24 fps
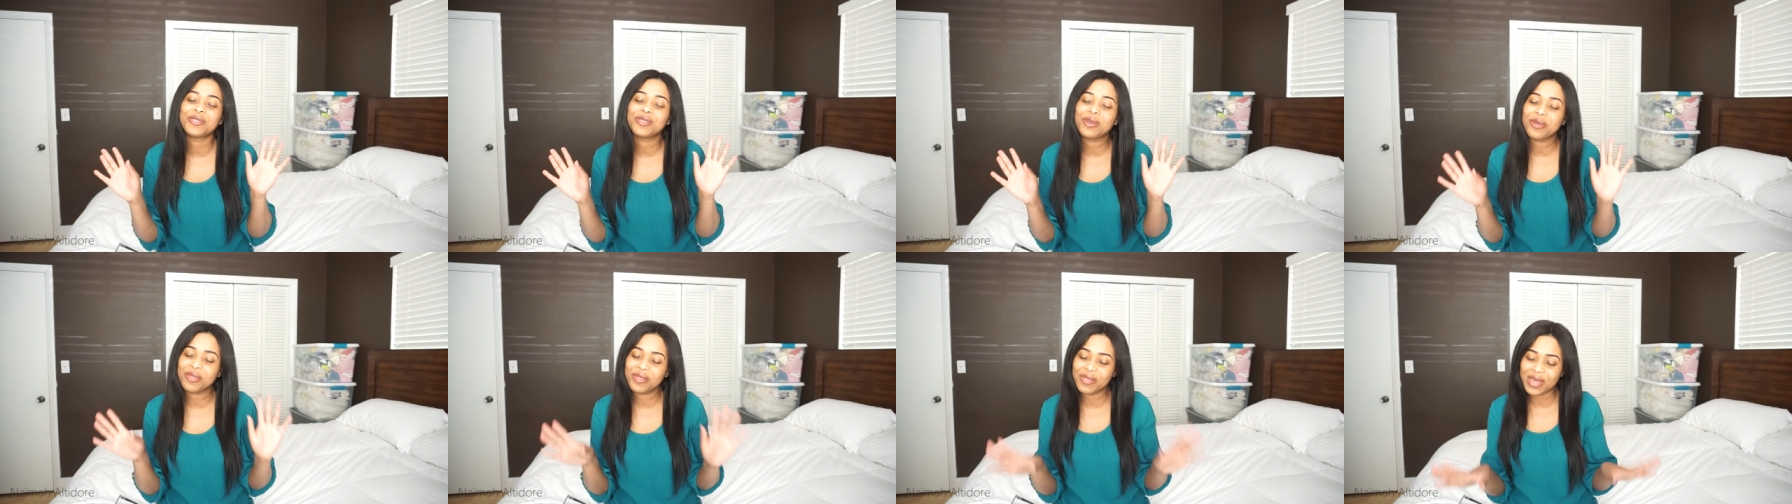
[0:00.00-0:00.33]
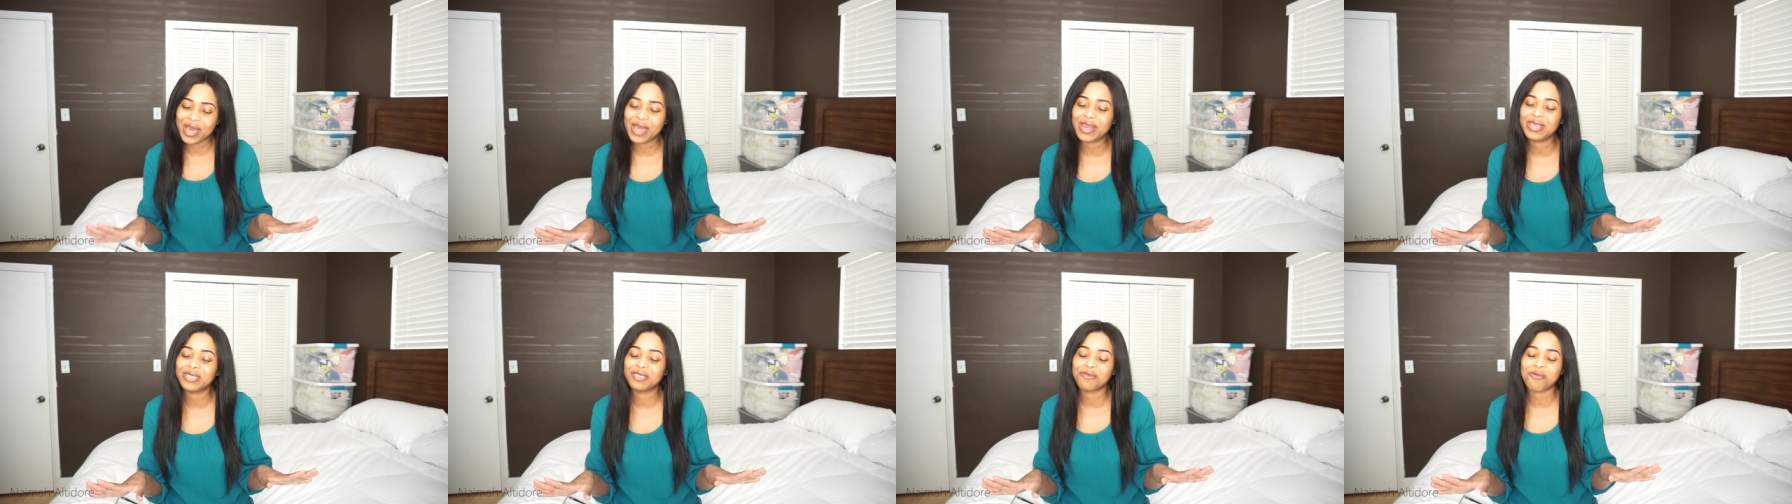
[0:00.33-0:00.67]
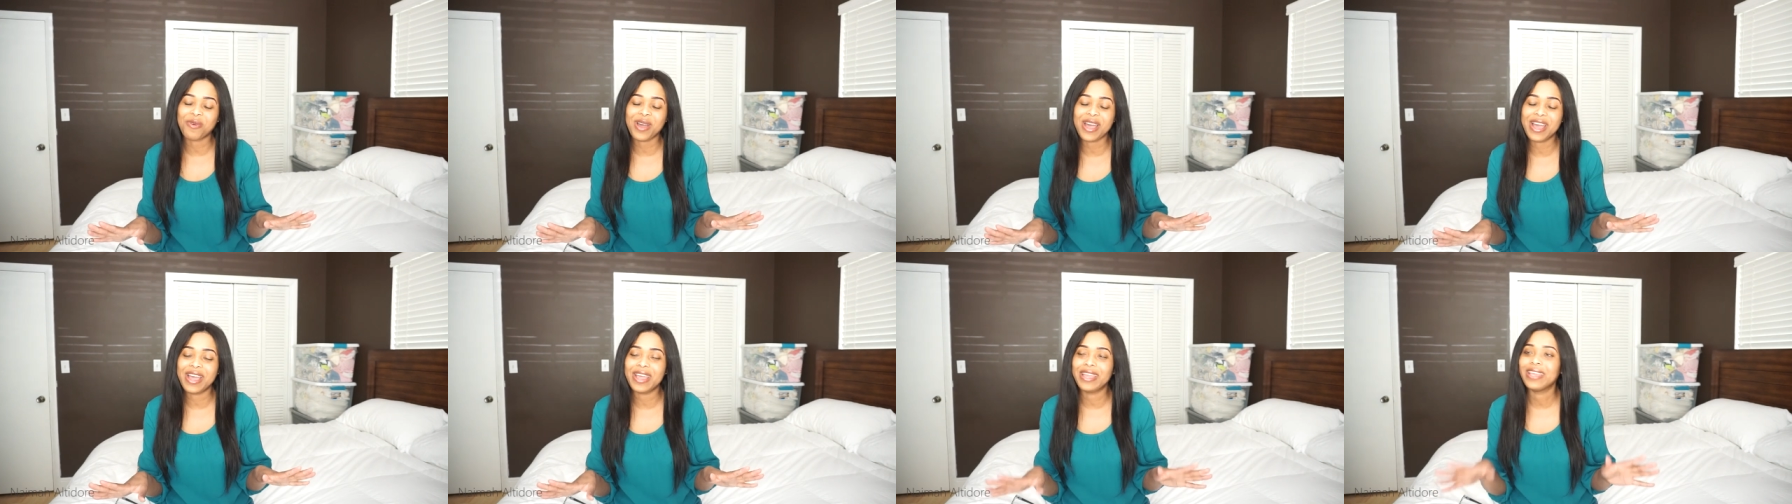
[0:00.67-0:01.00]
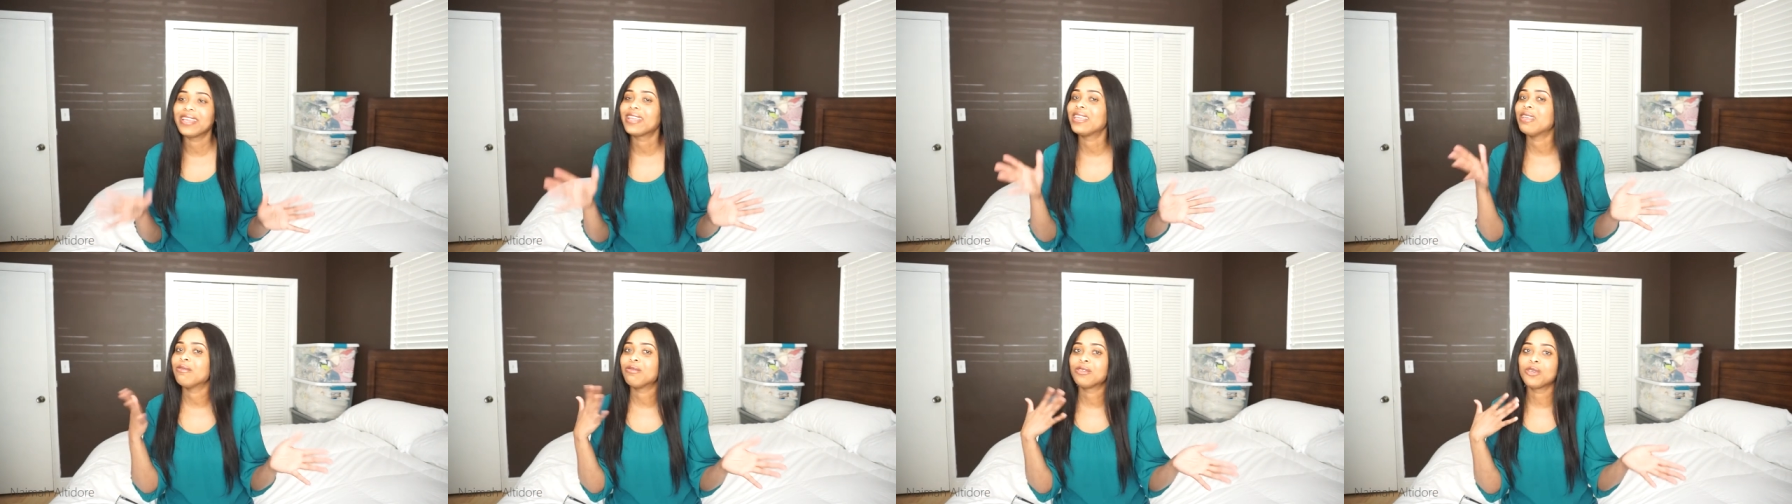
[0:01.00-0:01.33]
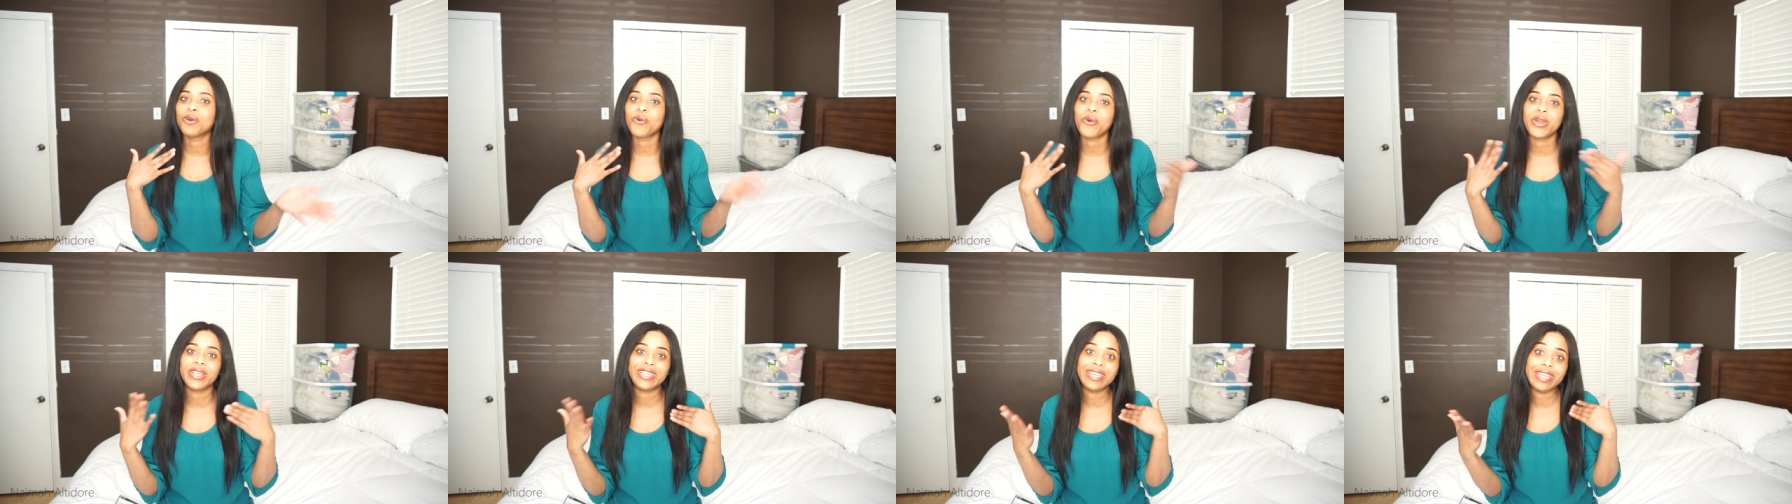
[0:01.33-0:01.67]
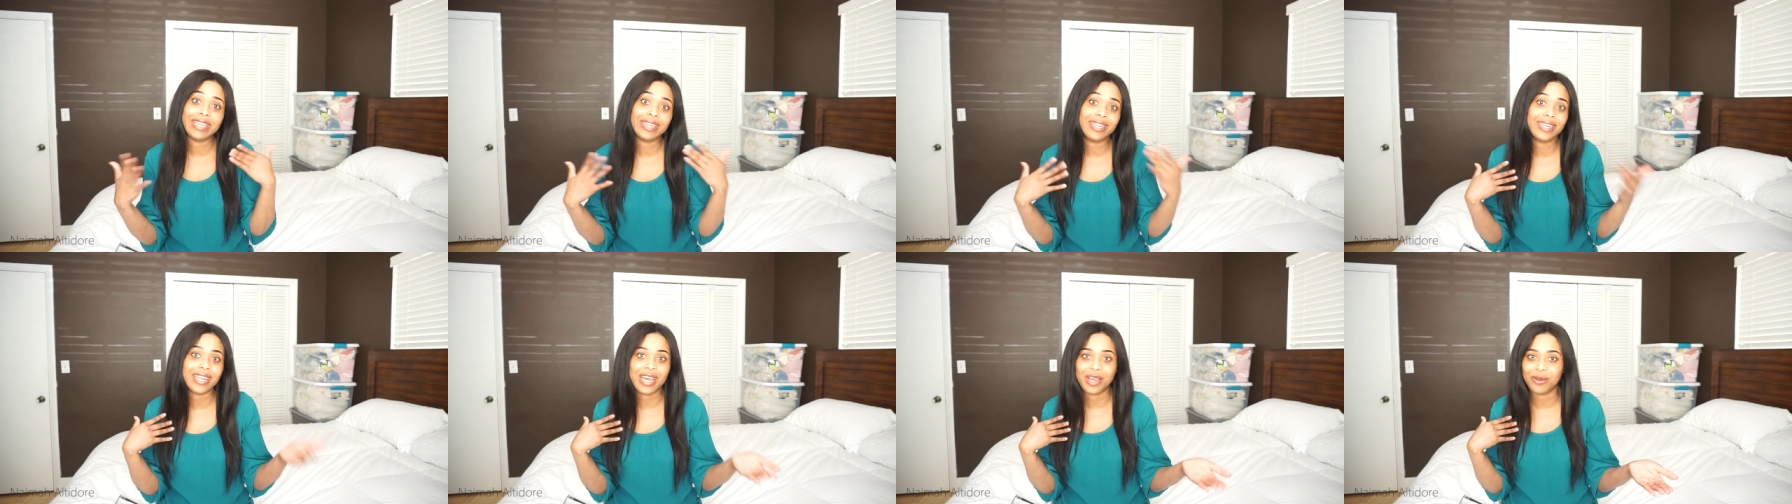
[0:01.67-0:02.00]
so that is why it keeps going
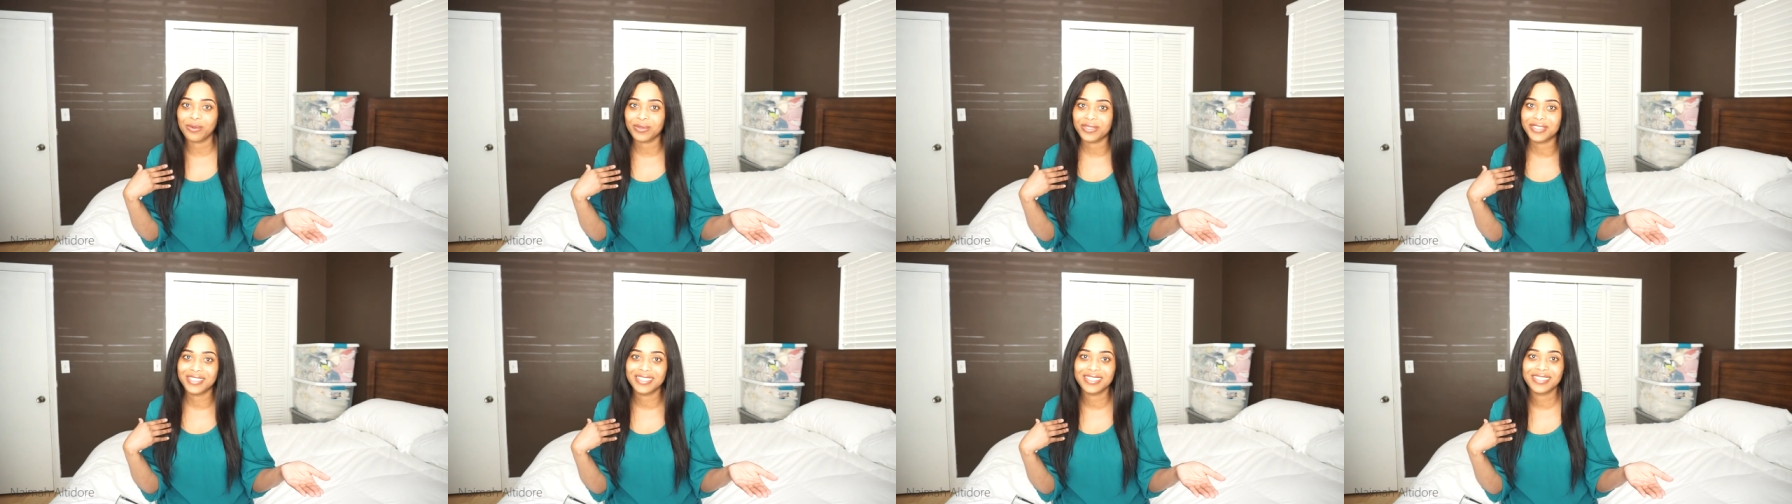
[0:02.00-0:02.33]
in and out.